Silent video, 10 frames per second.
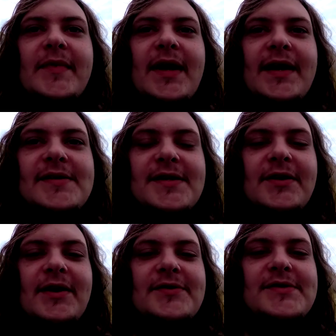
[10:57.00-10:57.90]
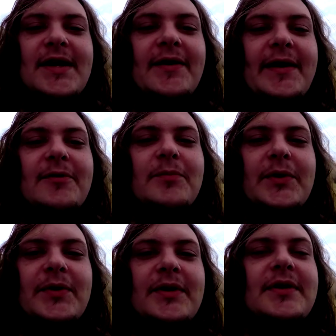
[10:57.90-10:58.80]
I guess, I'll have
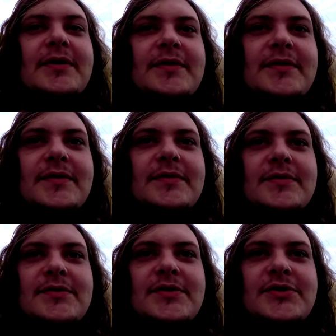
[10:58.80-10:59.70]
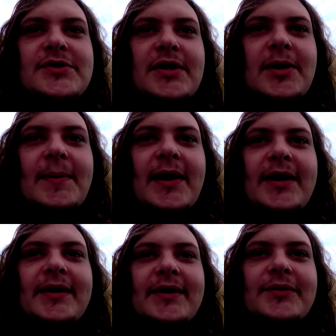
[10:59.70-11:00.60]
more to share about
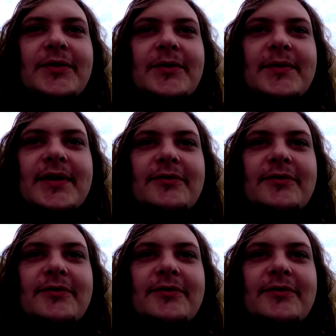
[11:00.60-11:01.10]
how to get through it when I